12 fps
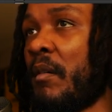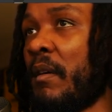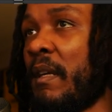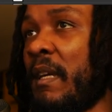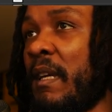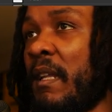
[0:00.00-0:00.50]

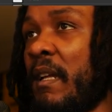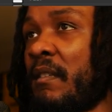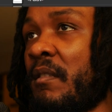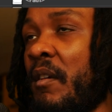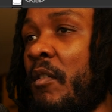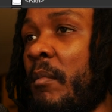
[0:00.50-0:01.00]
Yeah, that's
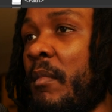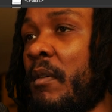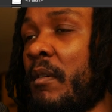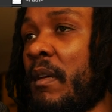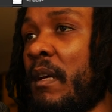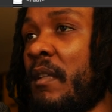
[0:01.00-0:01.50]
dope.
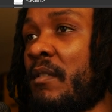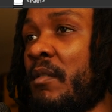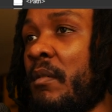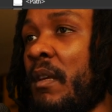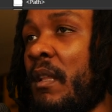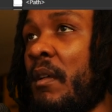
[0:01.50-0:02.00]
Okay, let's do
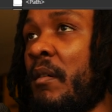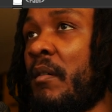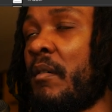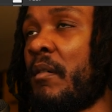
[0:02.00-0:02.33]
yellow.